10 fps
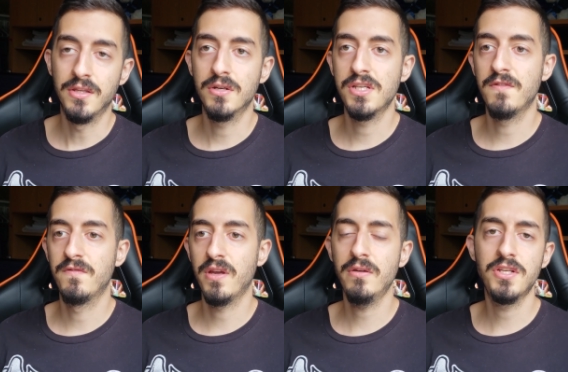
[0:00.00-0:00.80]
there's a
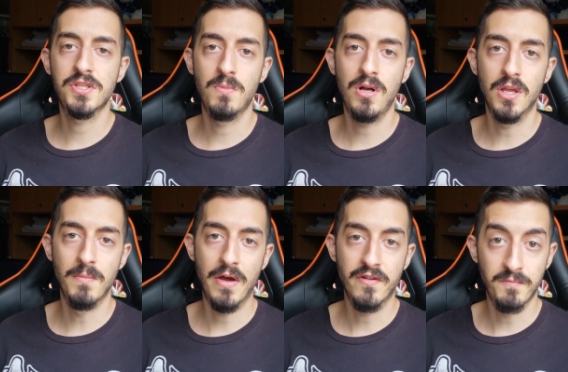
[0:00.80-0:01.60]
very small
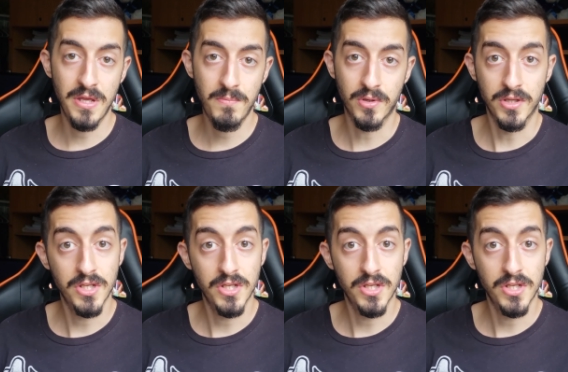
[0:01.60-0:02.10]
amount of people in